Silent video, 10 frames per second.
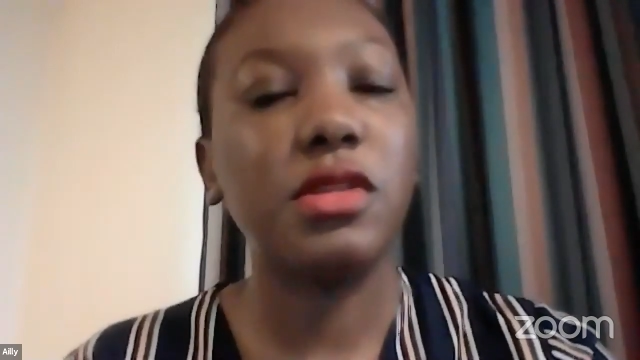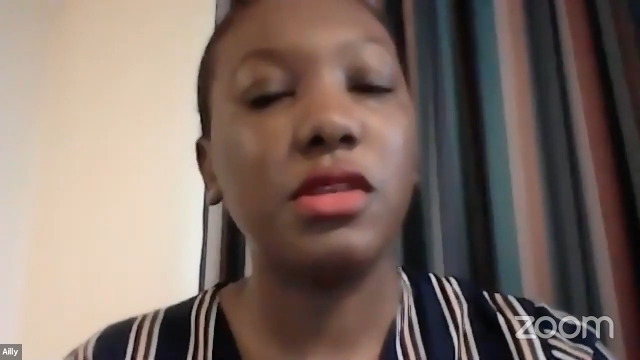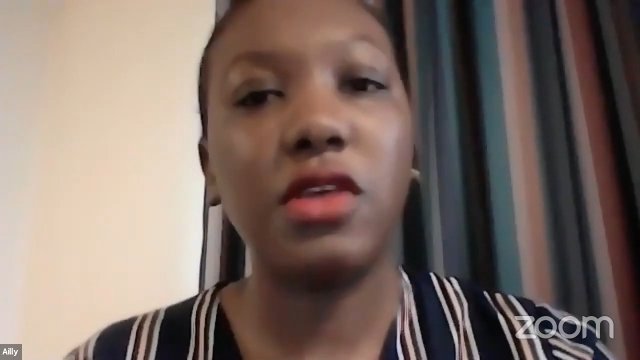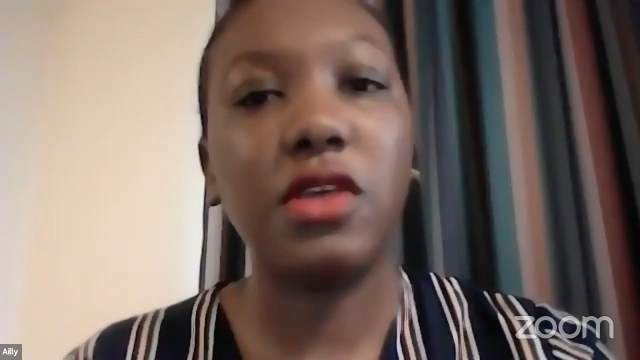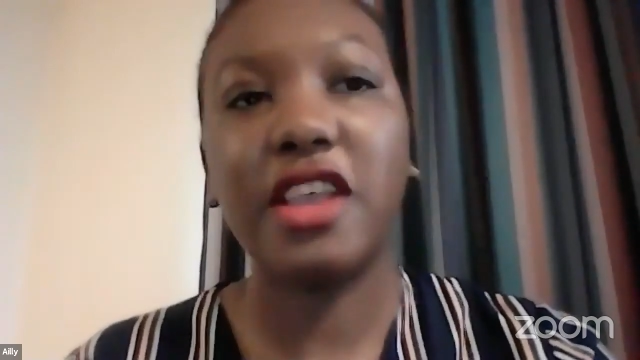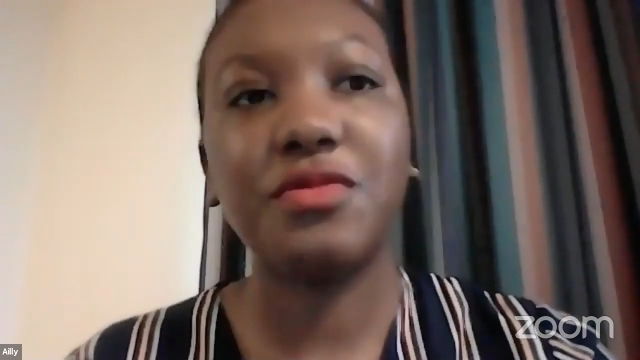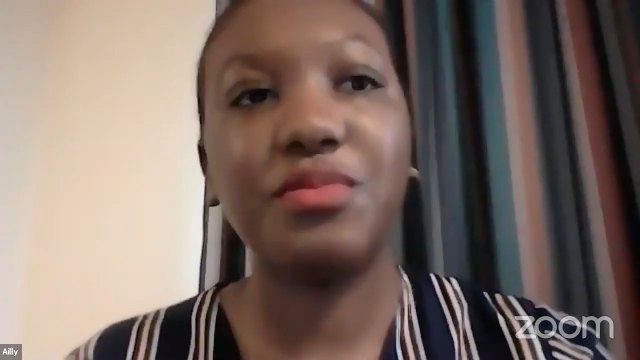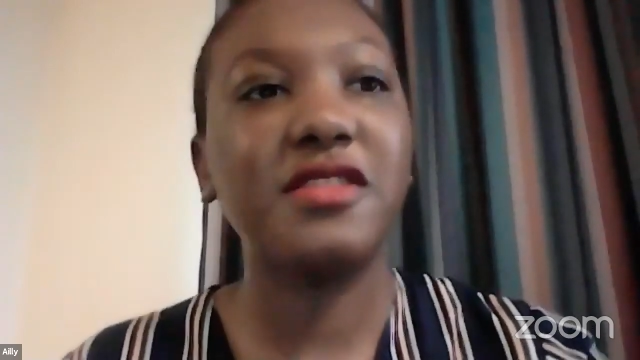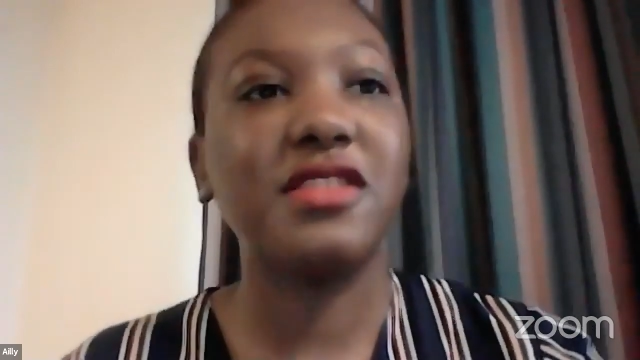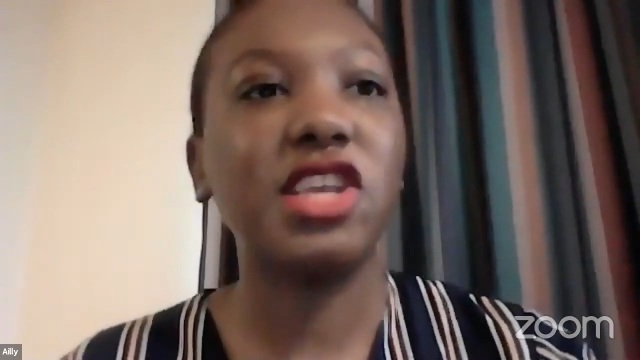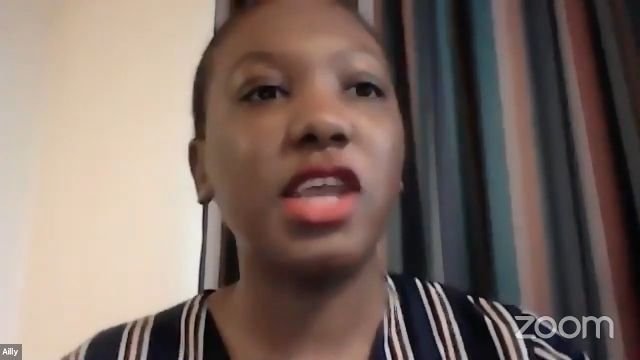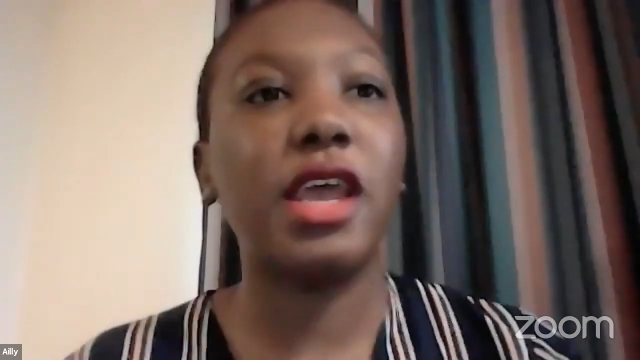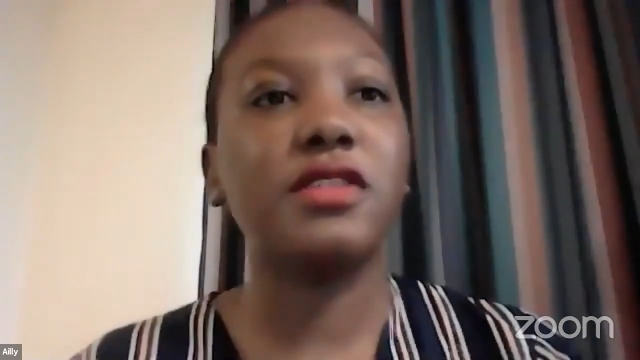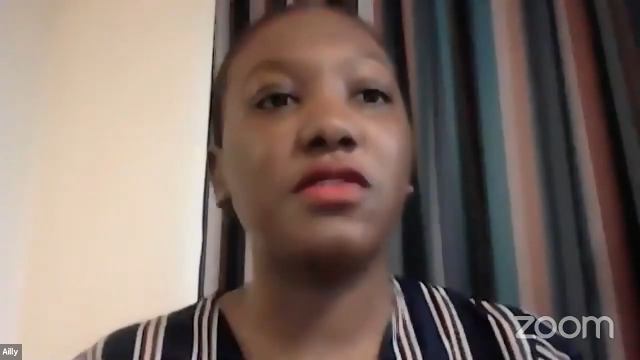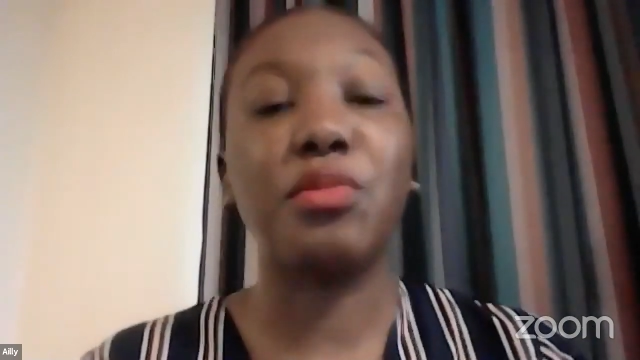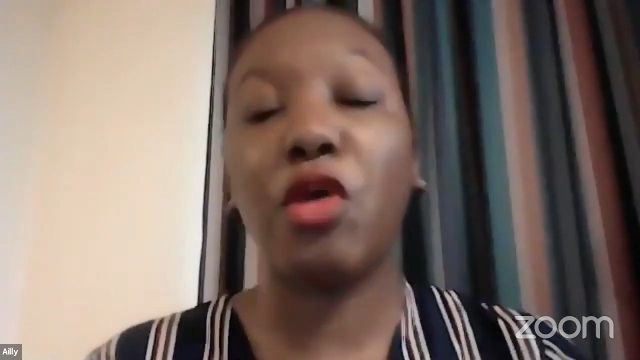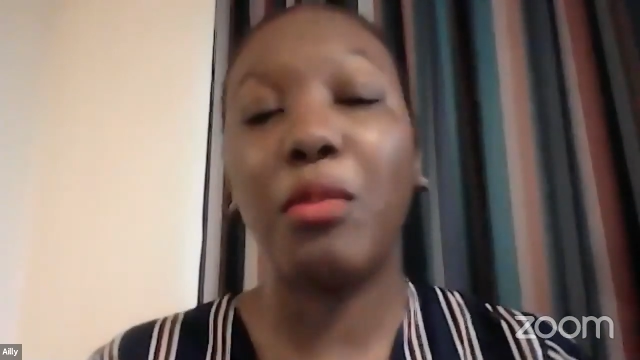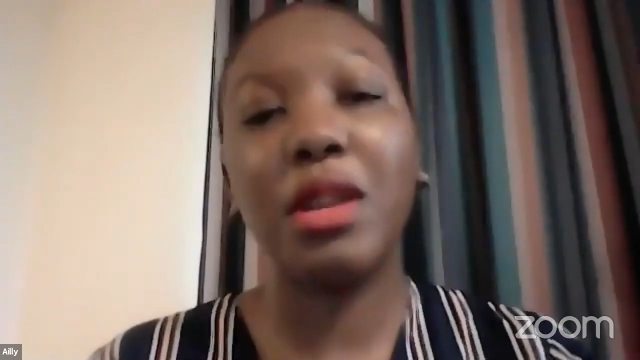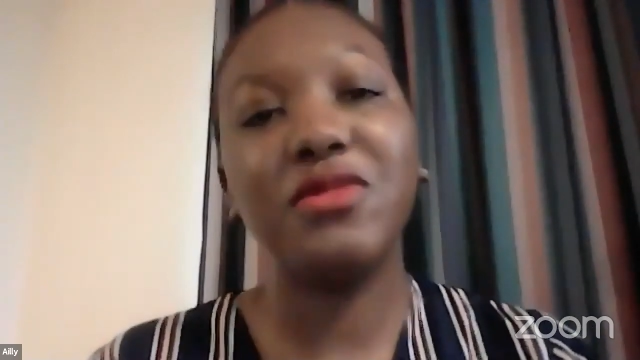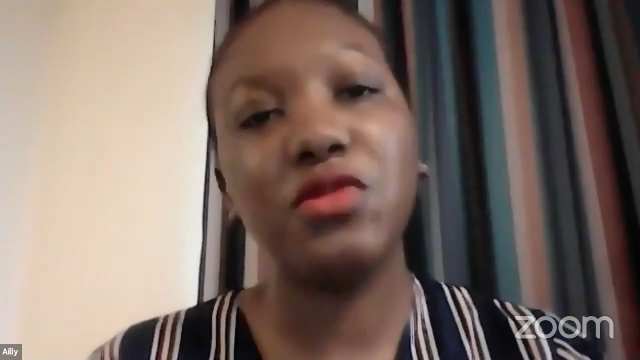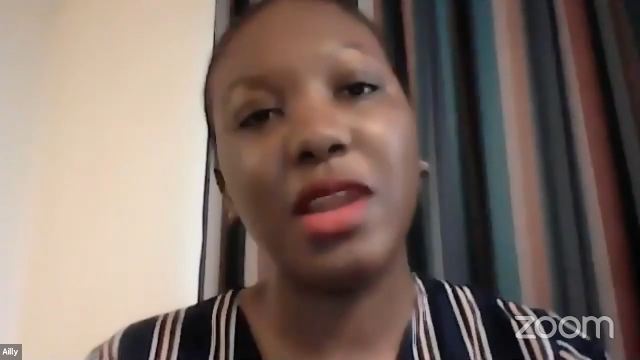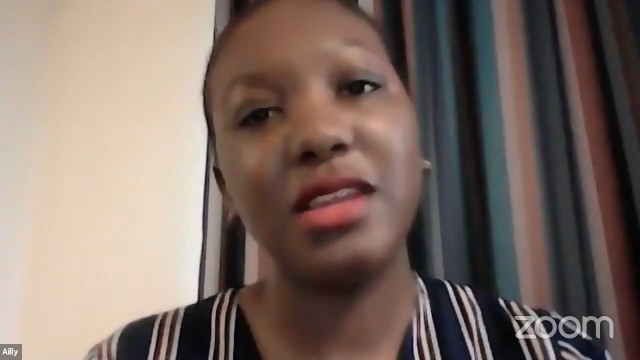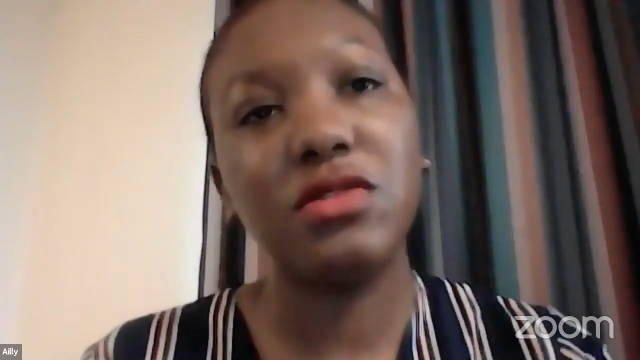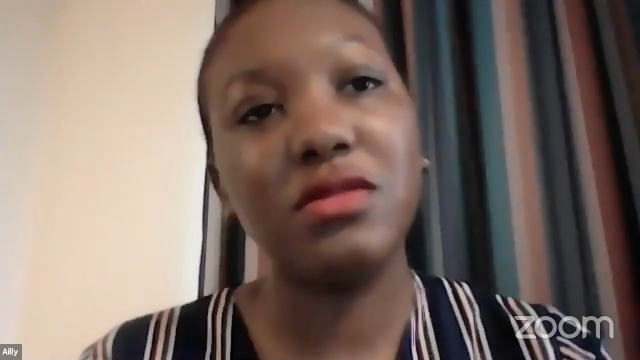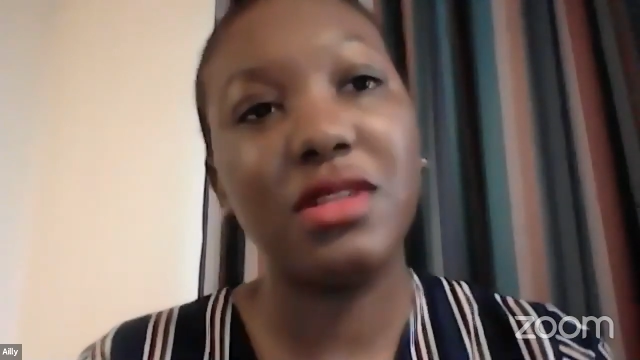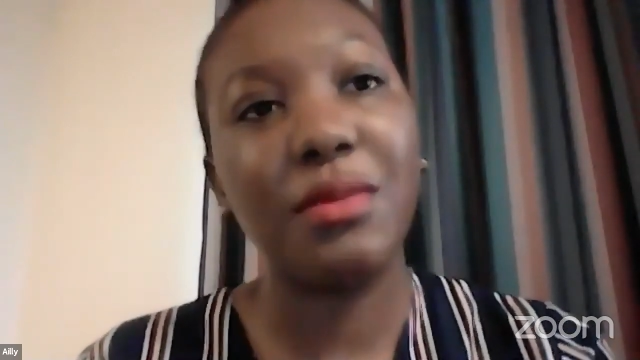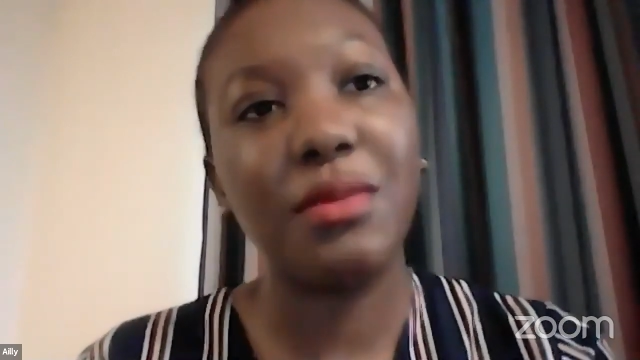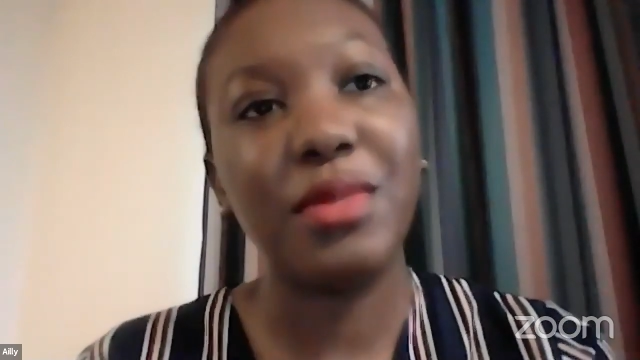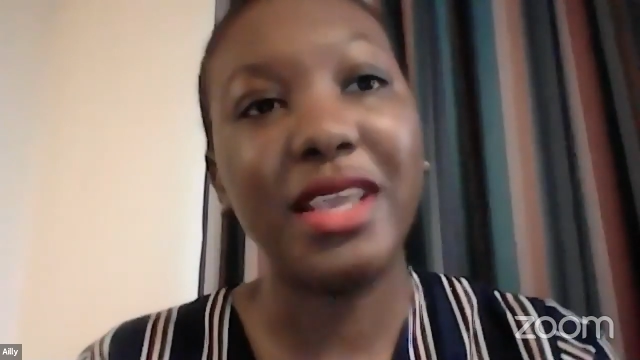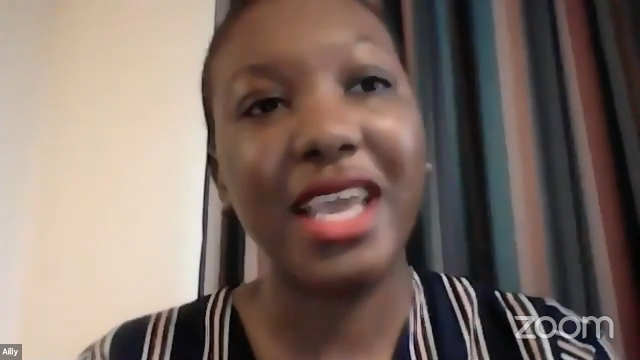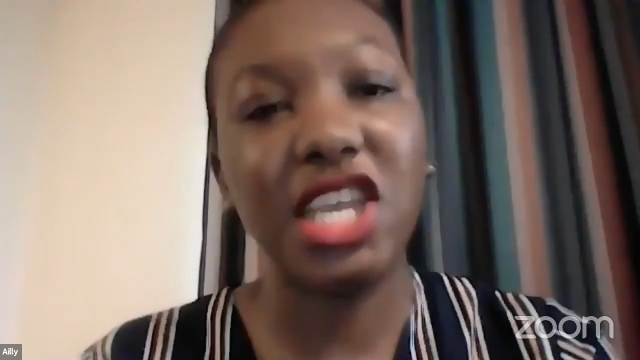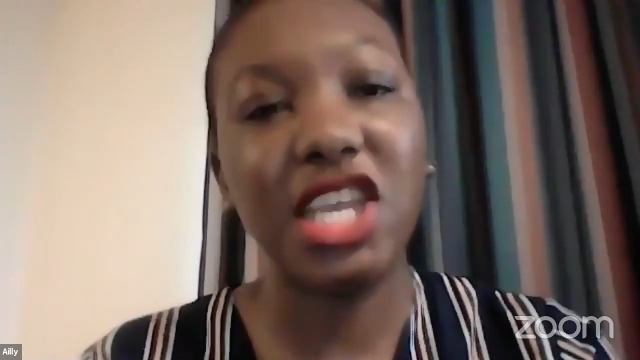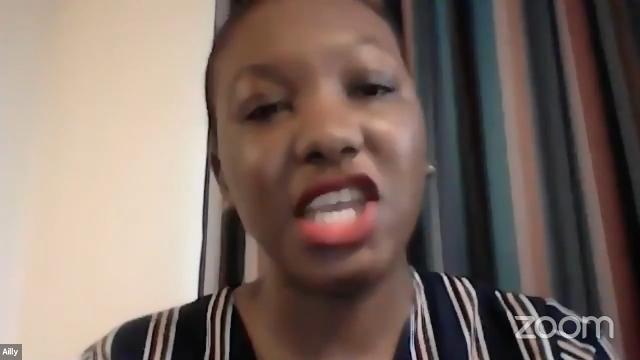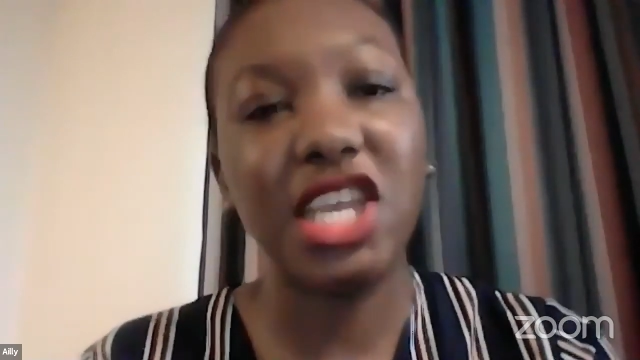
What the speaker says: aspects such as the problems related to the application